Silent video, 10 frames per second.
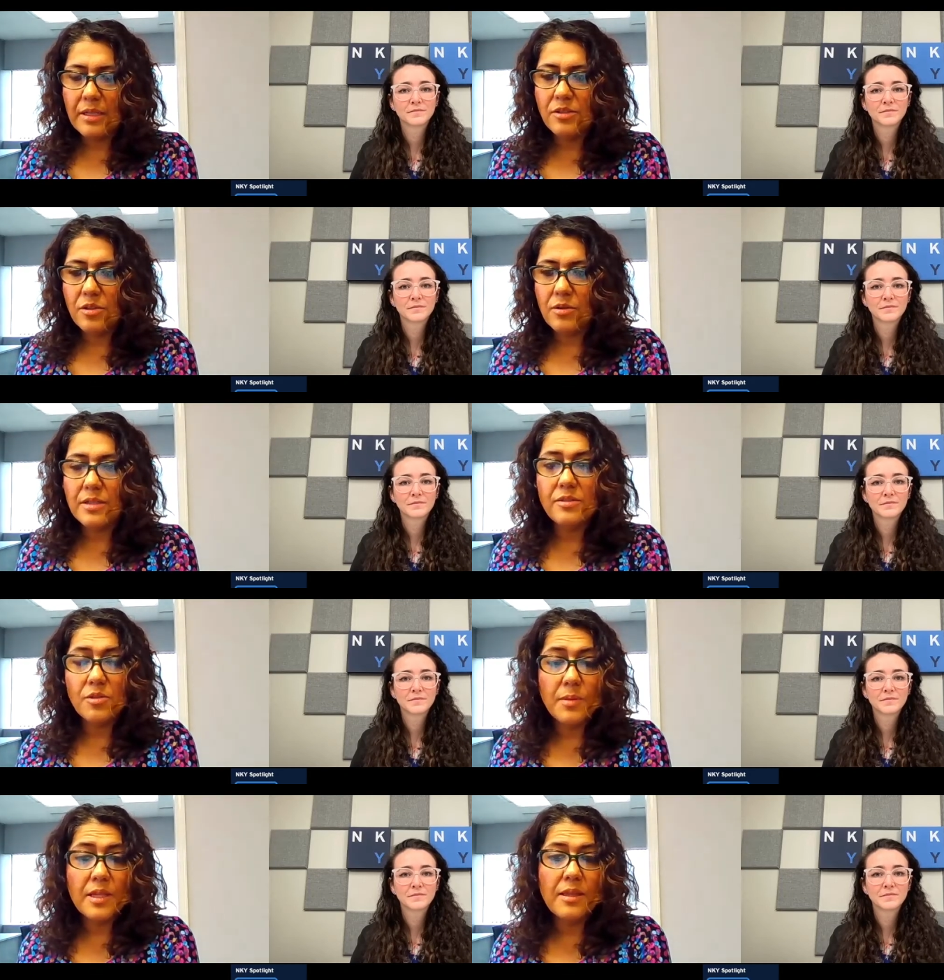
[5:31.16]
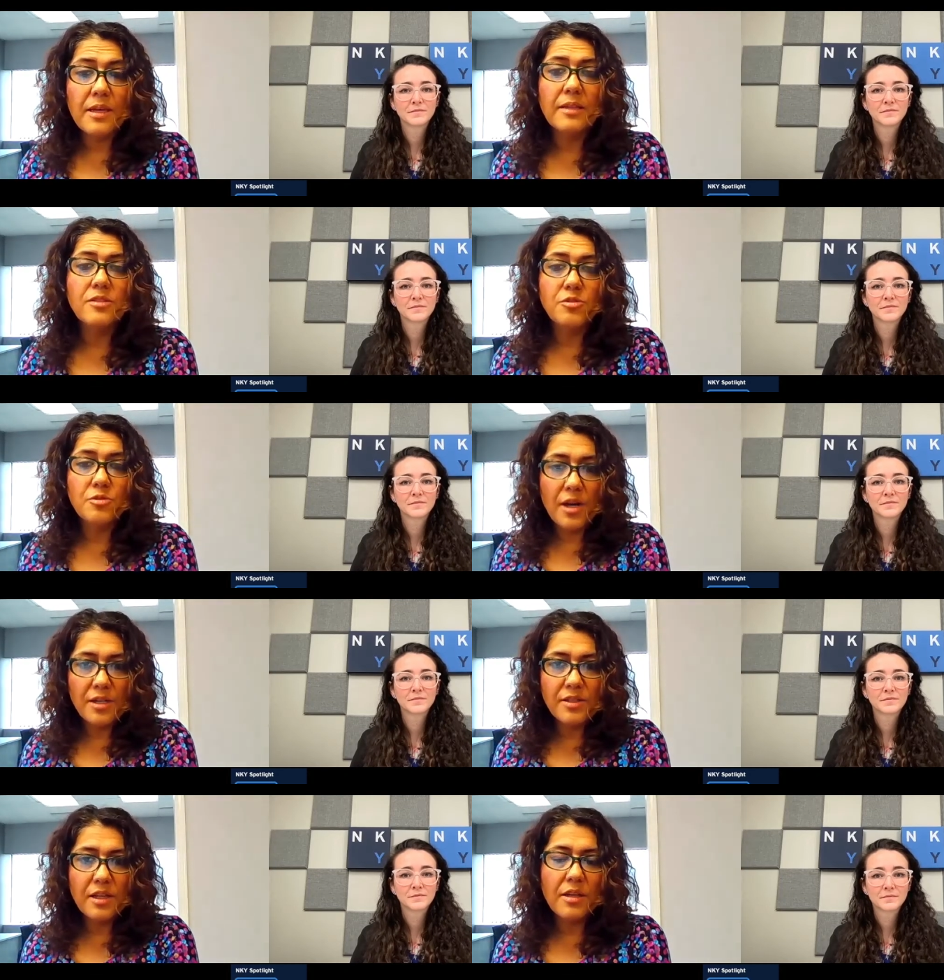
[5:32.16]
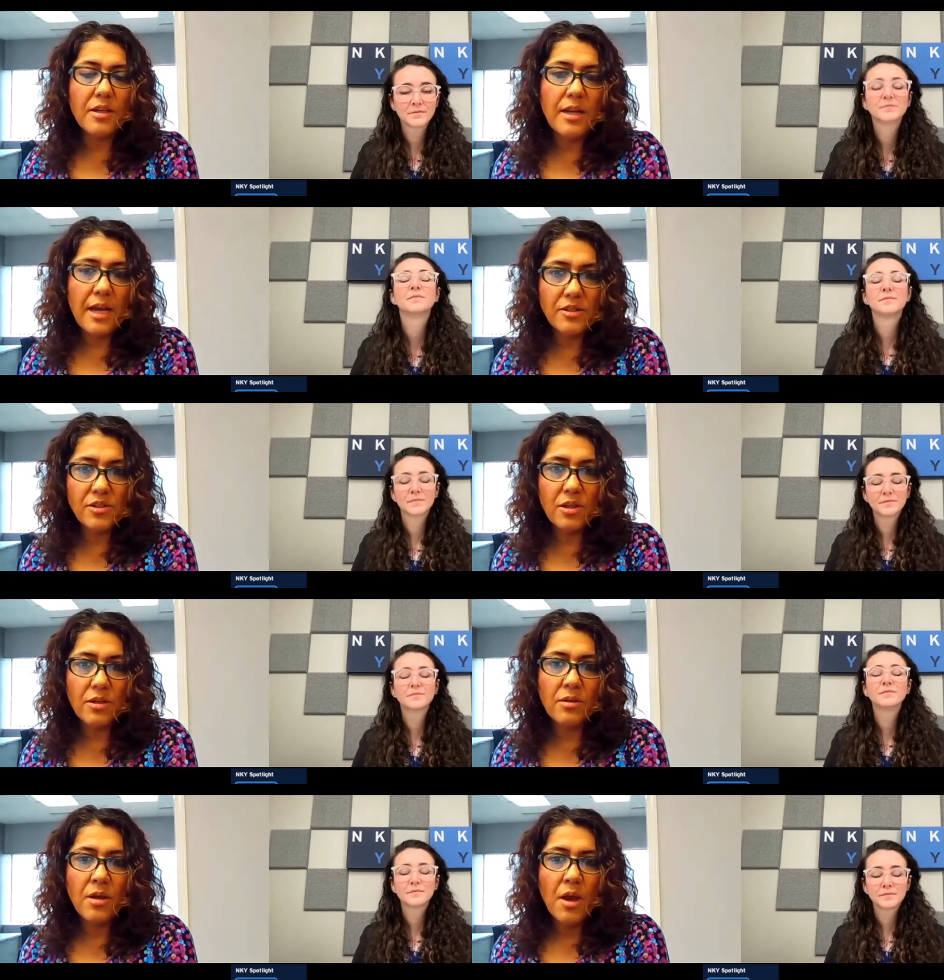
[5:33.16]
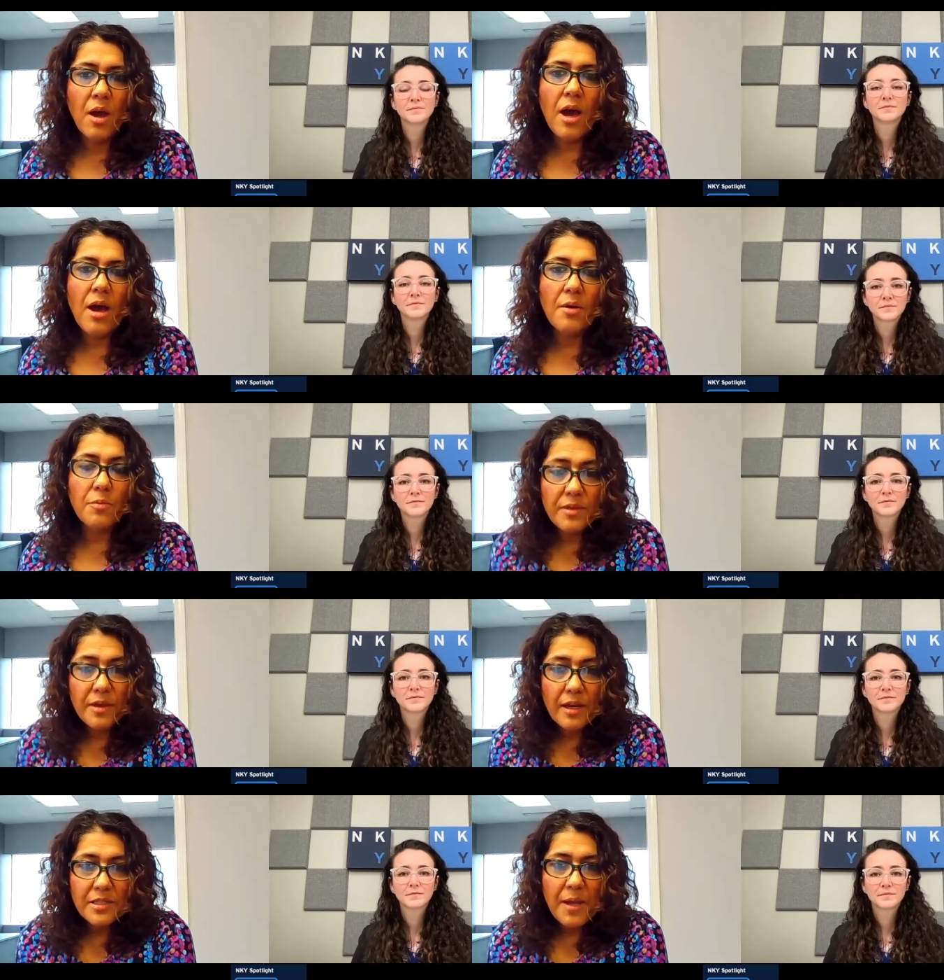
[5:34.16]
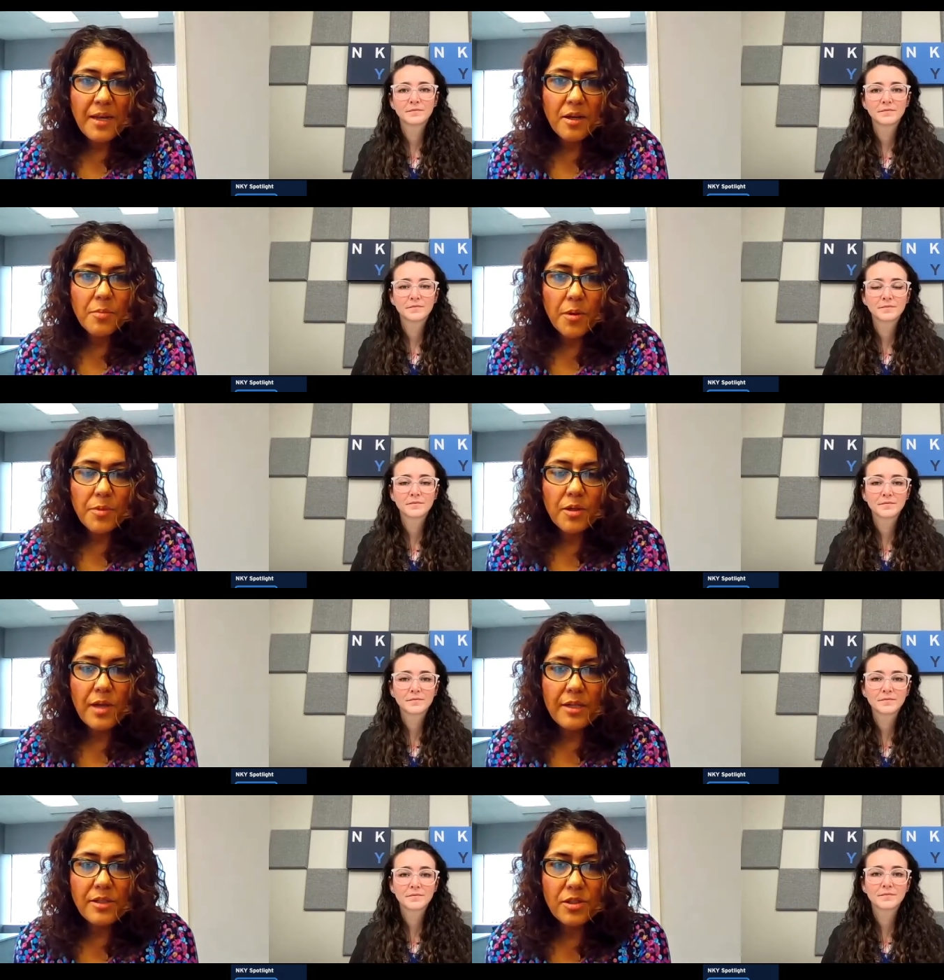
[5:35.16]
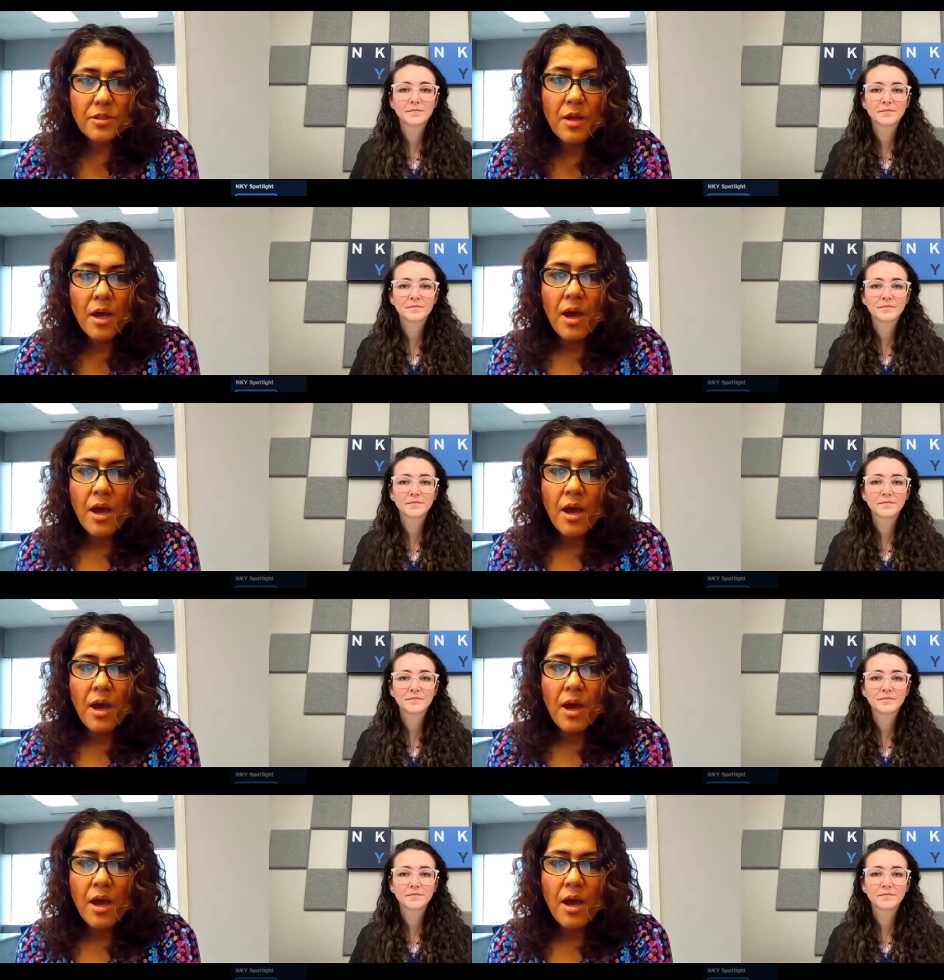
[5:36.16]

Speaker 1: into is to be the trusted connection uh, with the Hispanic population.